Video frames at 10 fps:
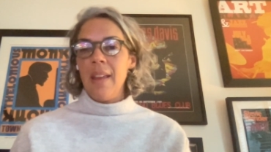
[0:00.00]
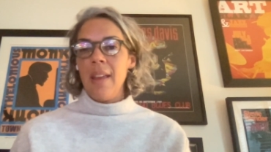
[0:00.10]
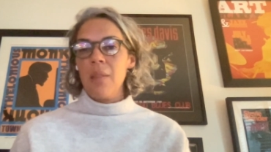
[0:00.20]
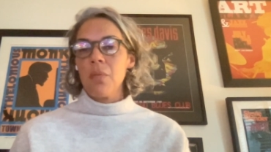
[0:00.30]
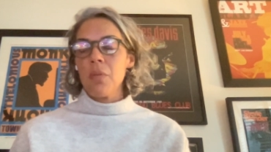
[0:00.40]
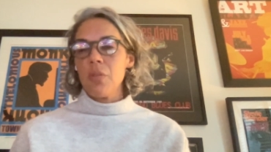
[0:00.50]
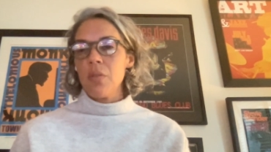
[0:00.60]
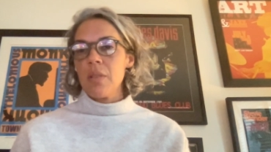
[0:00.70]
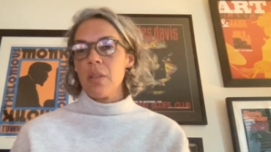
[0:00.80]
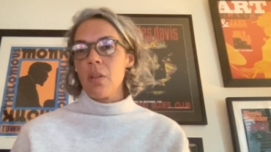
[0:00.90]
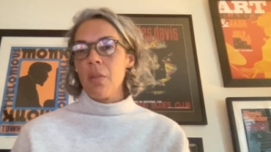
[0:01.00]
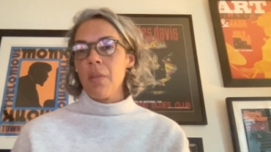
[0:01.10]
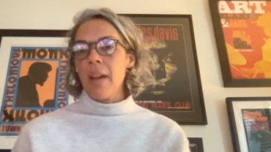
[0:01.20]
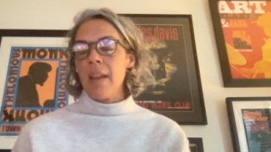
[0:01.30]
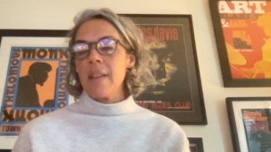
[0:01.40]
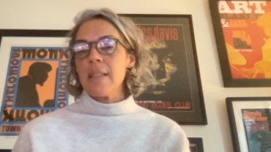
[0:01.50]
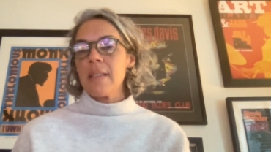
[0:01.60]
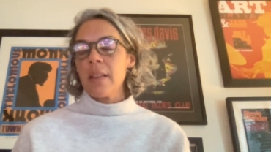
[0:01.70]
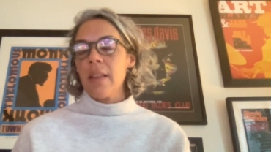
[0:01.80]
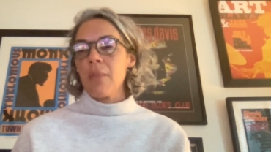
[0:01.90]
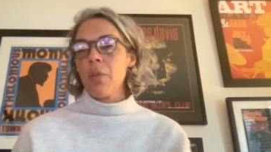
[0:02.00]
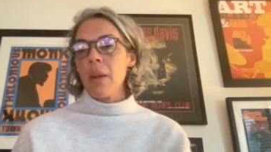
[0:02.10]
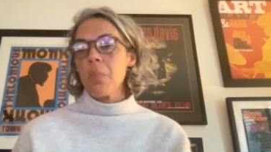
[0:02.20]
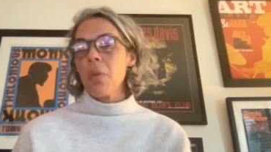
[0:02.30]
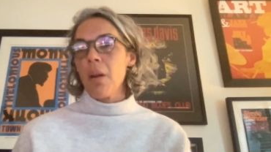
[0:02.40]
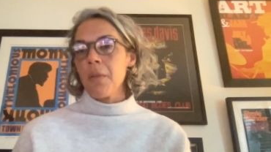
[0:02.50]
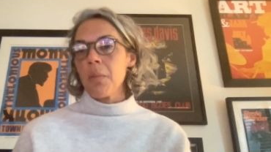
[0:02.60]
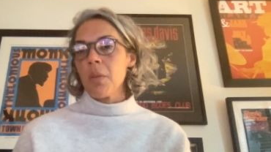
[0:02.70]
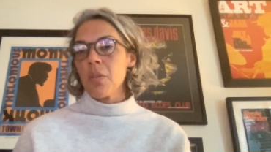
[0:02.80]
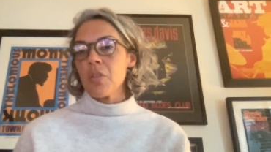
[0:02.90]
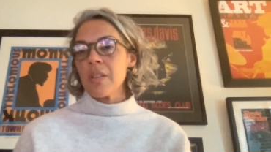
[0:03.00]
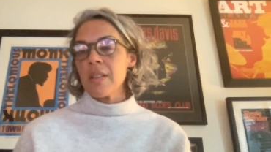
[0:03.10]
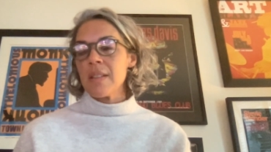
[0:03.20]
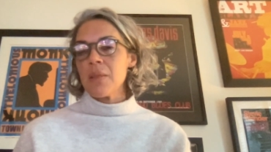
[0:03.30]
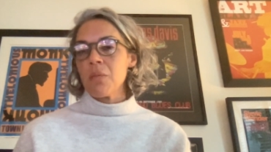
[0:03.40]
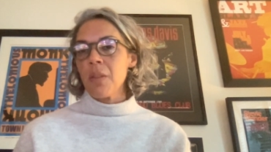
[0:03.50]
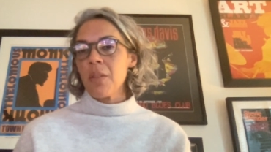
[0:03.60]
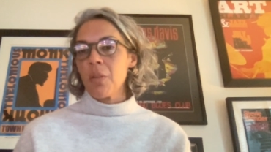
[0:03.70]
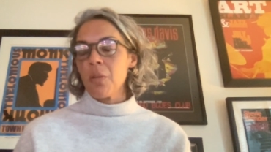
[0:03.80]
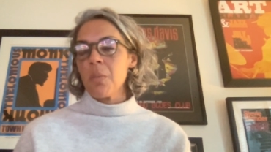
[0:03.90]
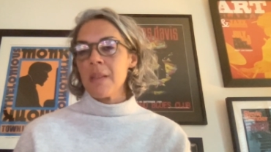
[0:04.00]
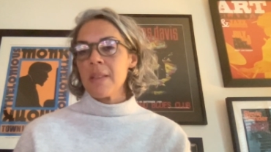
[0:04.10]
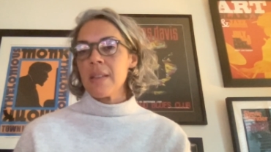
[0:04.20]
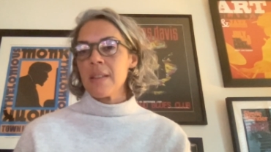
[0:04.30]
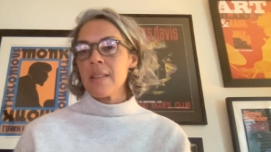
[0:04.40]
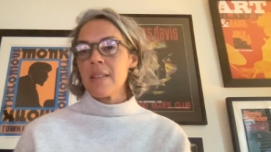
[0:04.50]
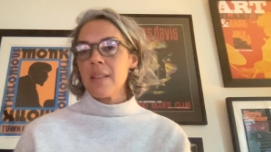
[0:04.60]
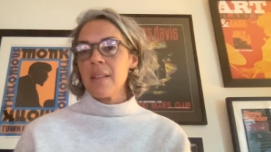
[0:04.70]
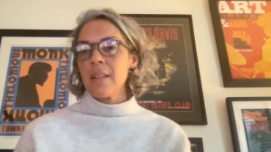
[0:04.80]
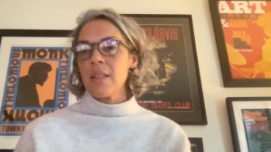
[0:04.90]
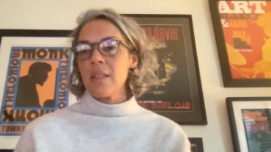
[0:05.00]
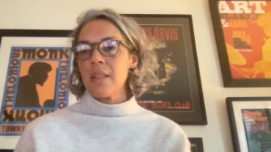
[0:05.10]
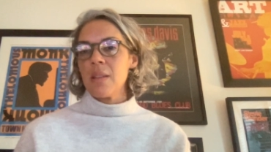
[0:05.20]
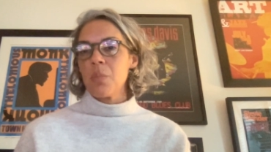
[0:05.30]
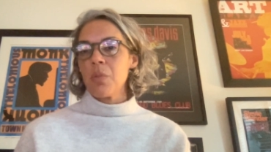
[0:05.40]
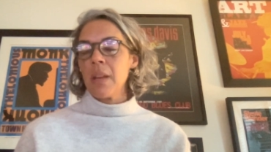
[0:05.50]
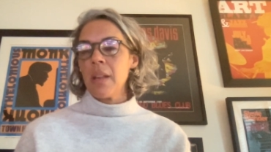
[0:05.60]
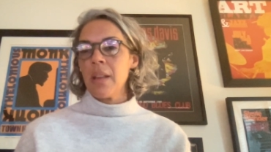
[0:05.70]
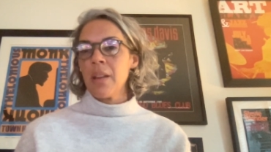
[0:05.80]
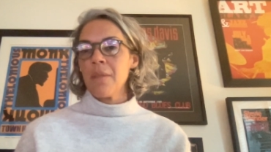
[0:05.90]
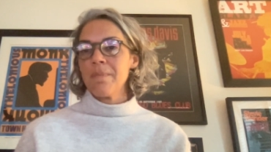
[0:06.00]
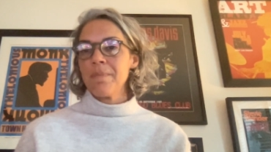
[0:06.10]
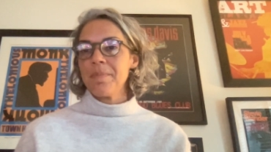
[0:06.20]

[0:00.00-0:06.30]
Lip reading: and reduce their overhead and still have great profit margins and run their own business is pretty clear.